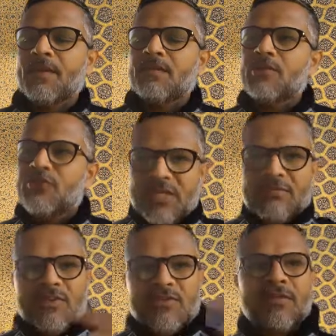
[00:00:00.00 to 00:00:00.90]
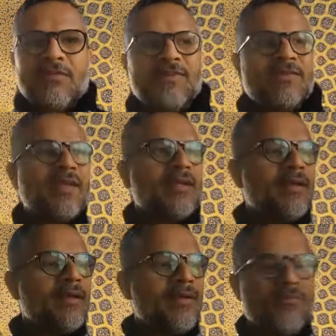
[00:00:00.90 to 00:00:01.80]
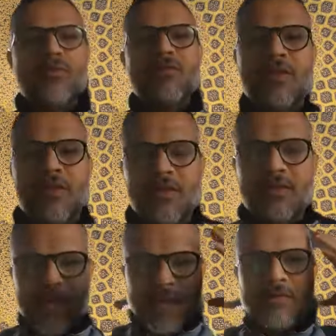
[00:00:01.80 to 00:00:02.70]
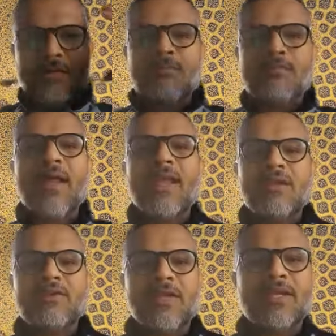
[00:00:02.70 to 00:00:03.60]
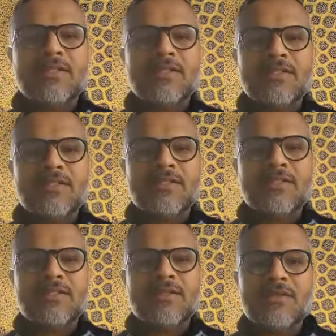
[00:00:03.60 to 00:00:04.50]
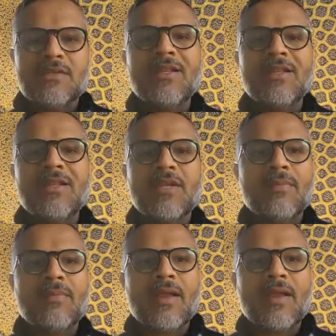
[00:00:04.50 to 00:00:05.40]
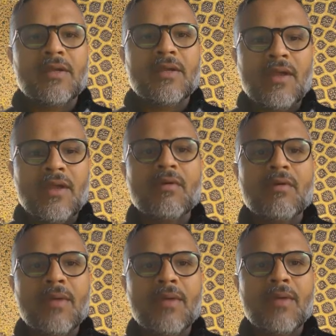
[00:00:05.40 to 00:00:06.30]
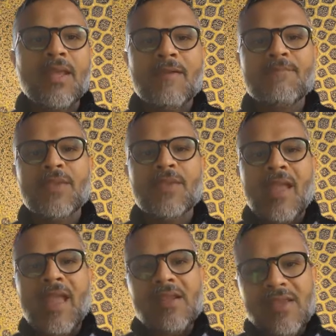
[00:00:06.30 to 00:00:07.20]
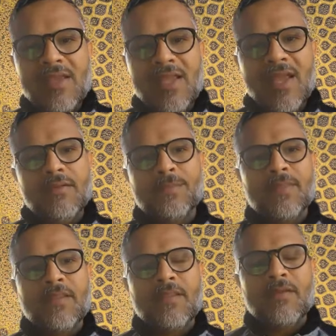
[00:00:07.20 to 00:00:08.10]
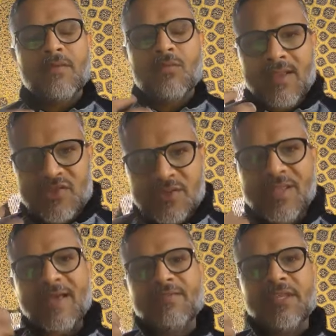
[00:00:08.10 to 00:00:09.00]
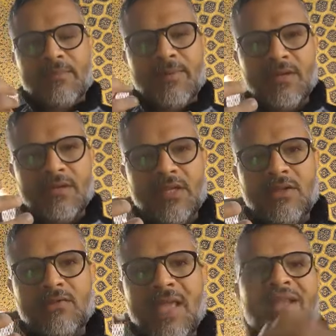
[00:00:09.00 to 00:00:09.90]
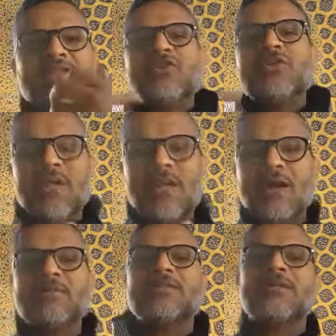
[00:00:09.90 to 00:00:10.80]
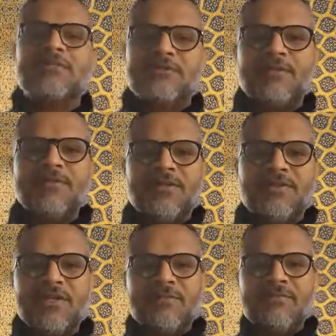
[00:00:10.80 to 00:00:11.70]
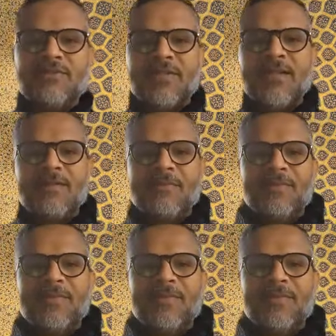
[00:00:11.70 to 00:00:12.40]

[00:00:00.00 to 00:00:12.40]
the dream itself is like a movie that our mind creates. It's entirely created by our mind. And yet we still have the ability to extricate ourselves from the dream, so that